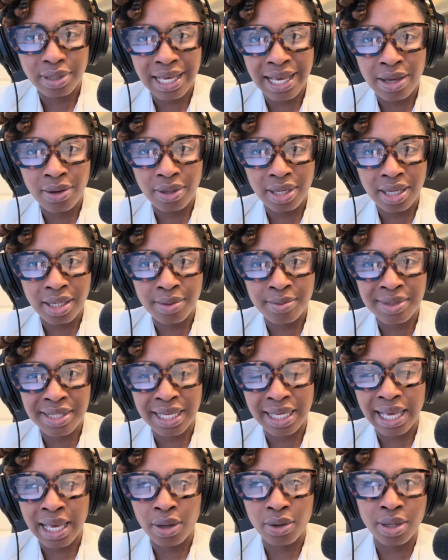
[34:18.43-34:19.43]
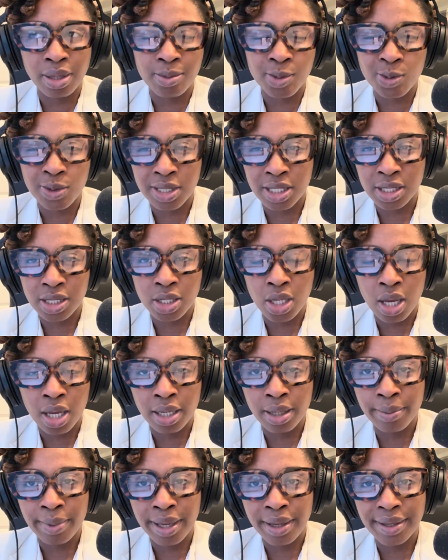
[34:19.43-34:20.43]
outcomes, like outcomes we just
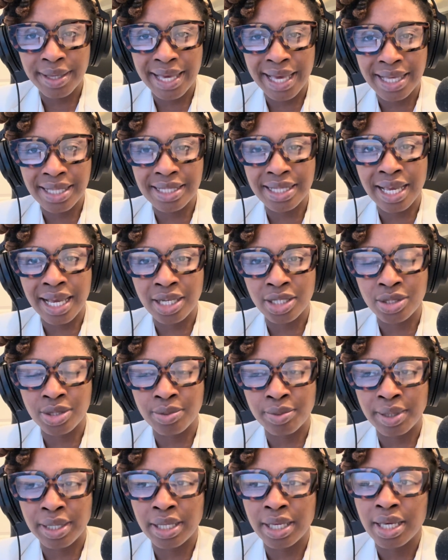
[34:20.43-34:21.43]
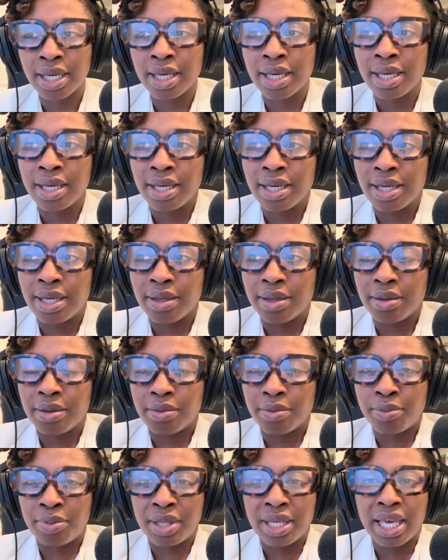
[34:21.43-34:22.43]
talk about. It has to actually be
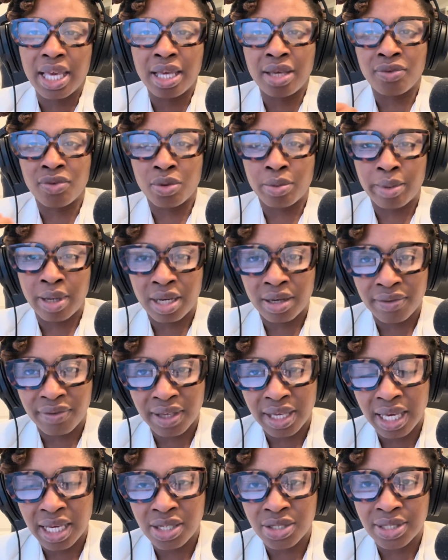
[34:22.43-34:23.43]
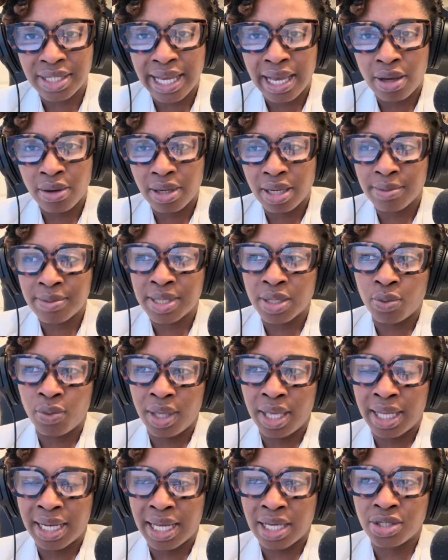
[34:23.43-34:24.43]
behavior modification outcomes that
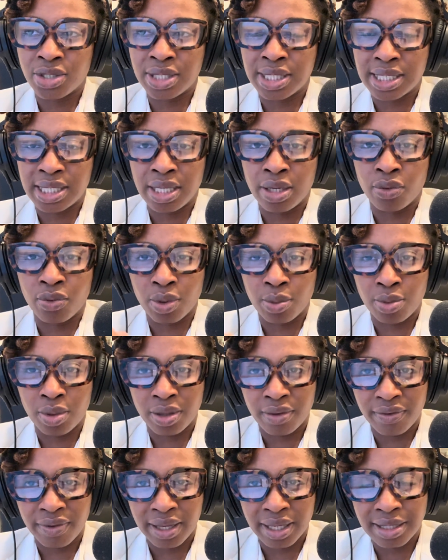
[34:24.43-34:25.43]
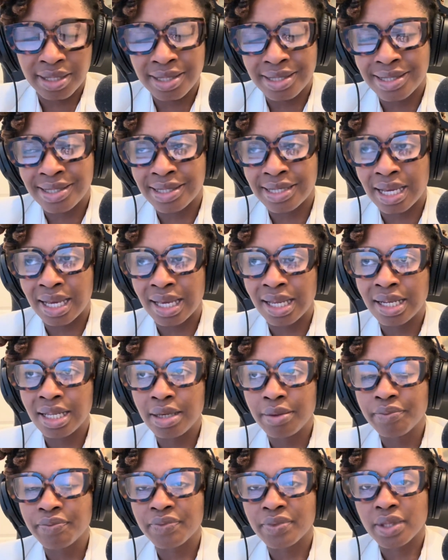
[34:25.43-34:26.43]
we can actually see a ripple effect in
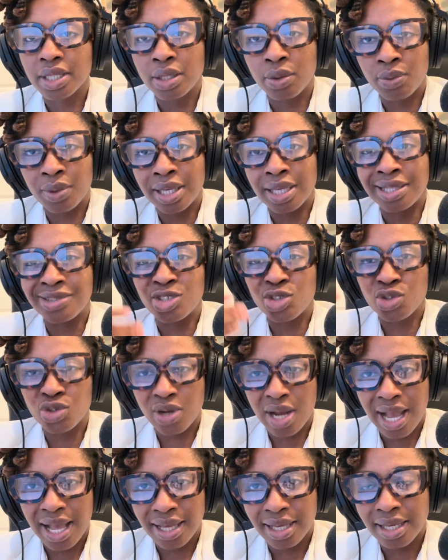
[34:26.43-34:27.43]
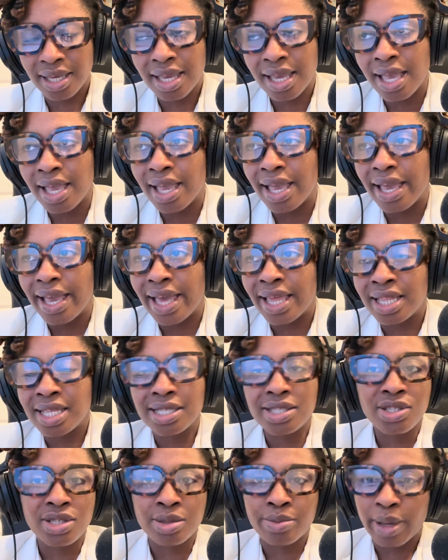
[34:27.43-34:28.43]
society, and we can track. And
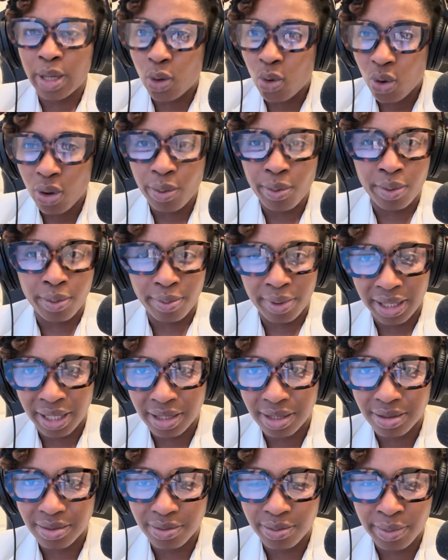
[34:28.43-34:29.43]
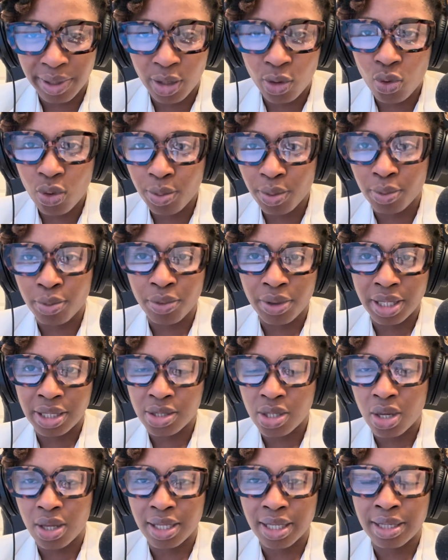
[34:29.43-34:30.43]
this is just my corporate brain
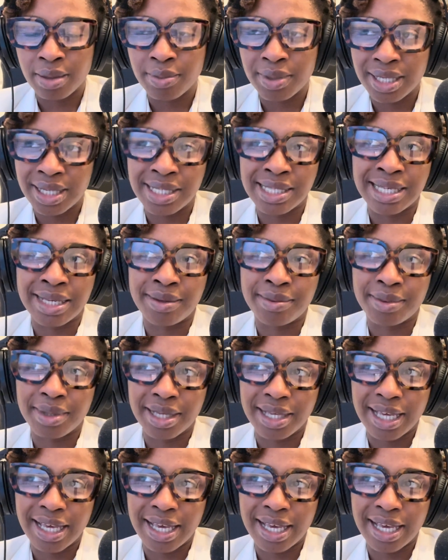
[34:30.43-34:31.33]
talking, because I